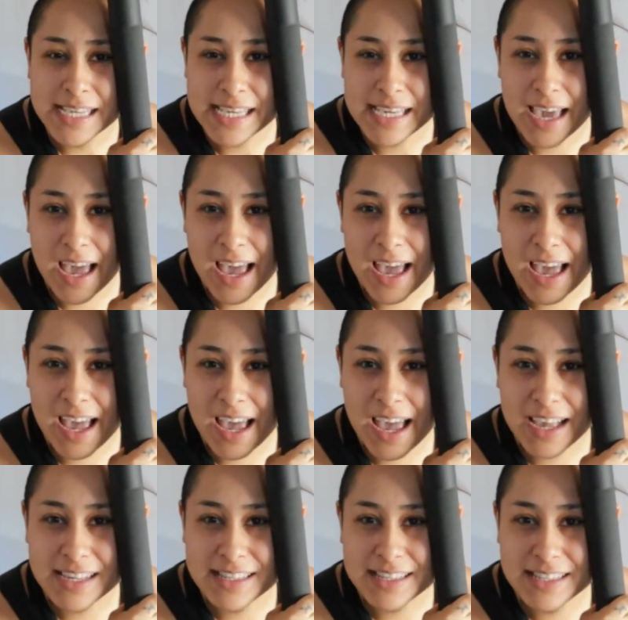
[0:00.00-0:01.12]

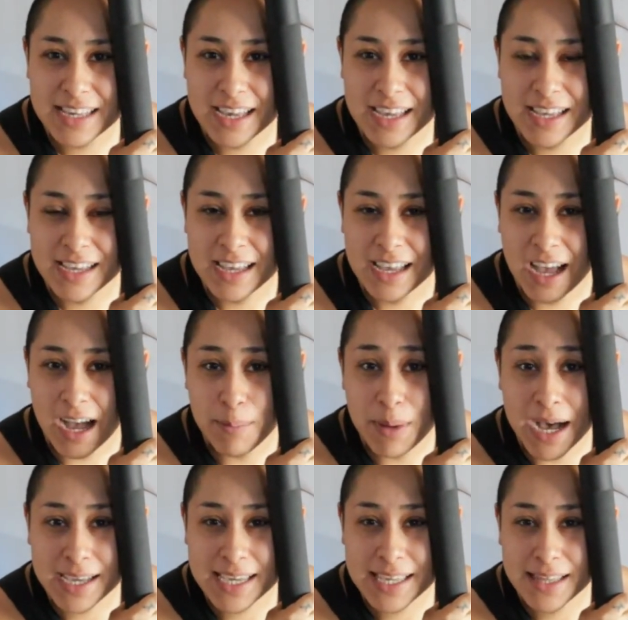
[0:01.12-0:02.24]
Yes. I'm
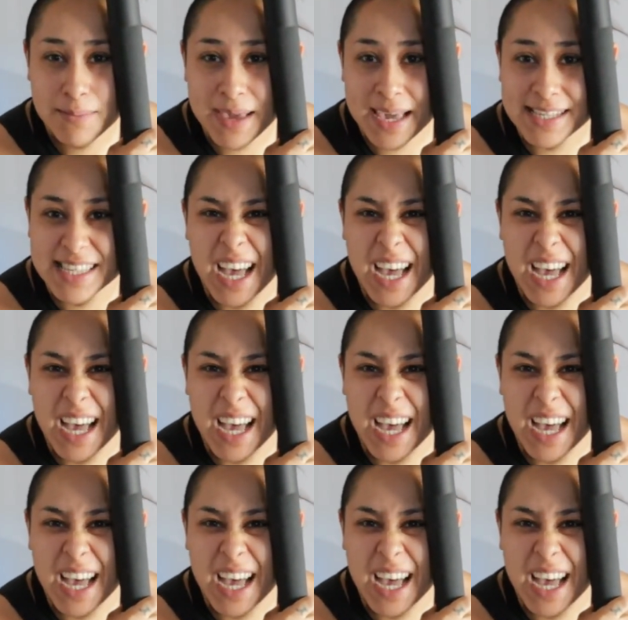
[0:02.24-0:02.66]
hugging the mace,